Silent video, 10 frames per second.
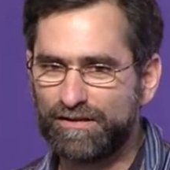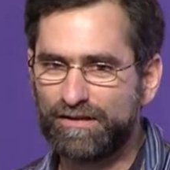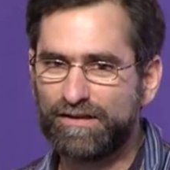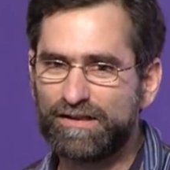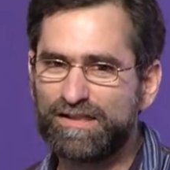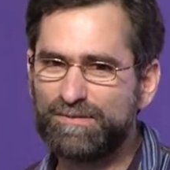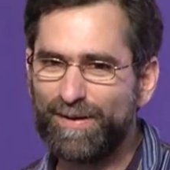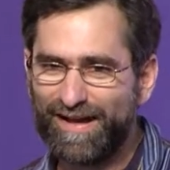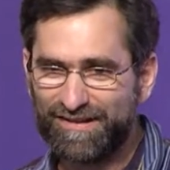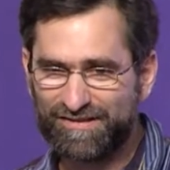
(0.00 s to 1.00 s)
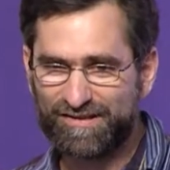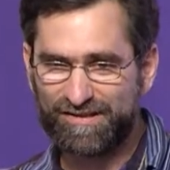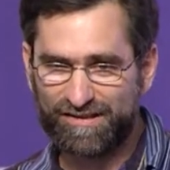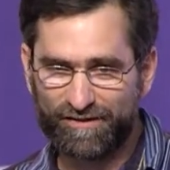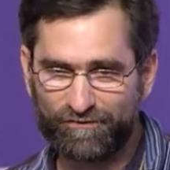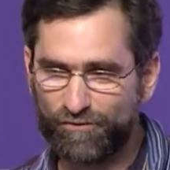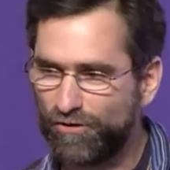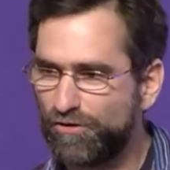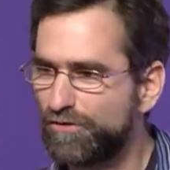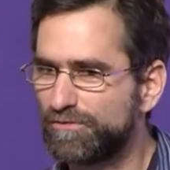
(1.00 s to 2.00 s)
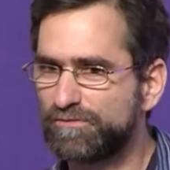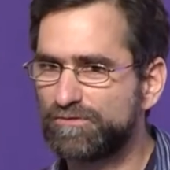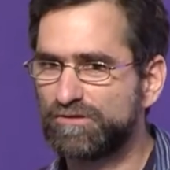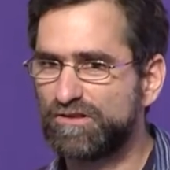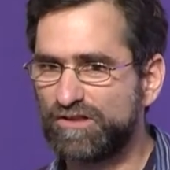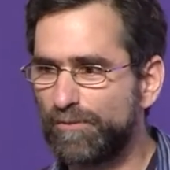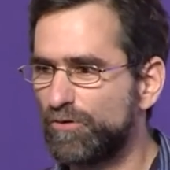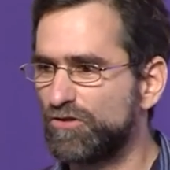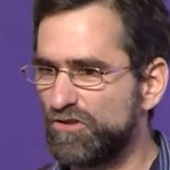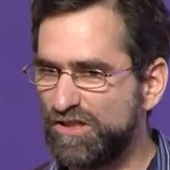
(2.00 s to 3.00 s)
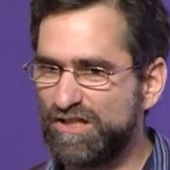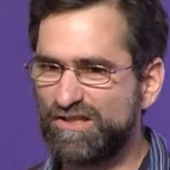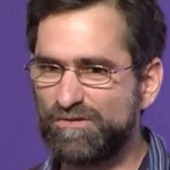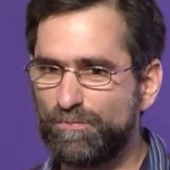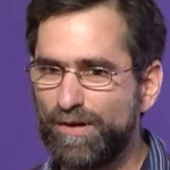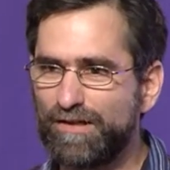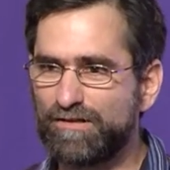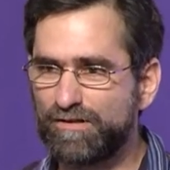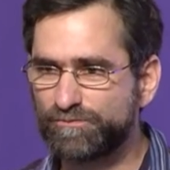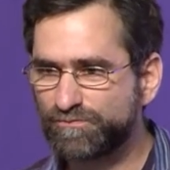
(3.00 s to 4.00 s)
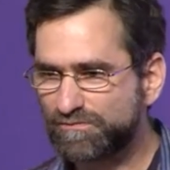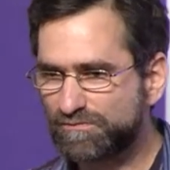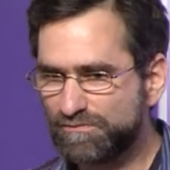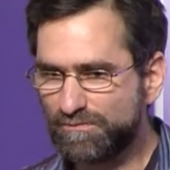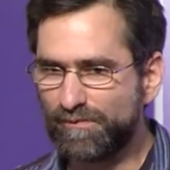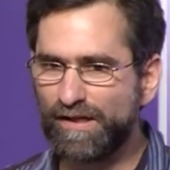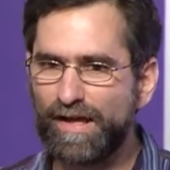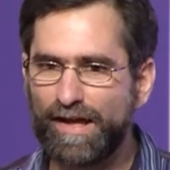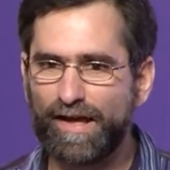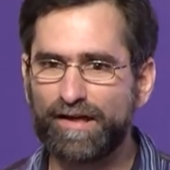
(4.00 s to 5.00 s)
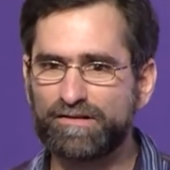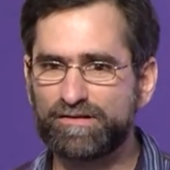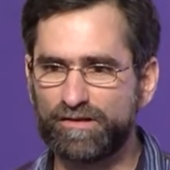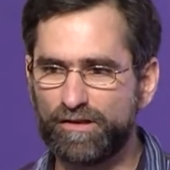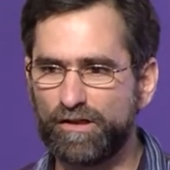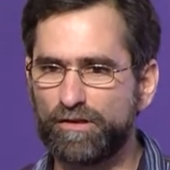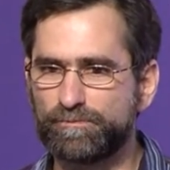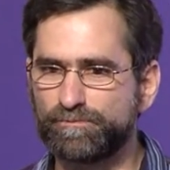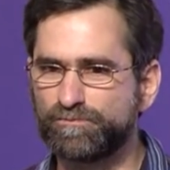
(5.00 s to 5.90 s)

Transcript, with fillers: the past several summers she spent at um,